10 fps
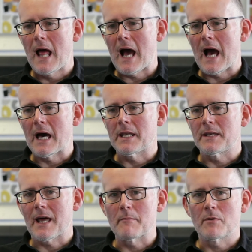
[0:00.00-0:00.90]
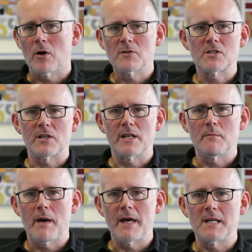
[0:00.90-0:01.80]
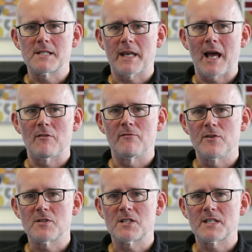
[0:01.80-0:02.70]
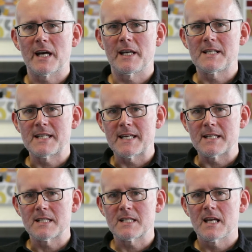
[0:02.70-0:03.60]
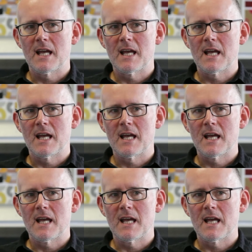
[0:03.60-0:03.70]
and I'm constantly amazed at how versatile it is,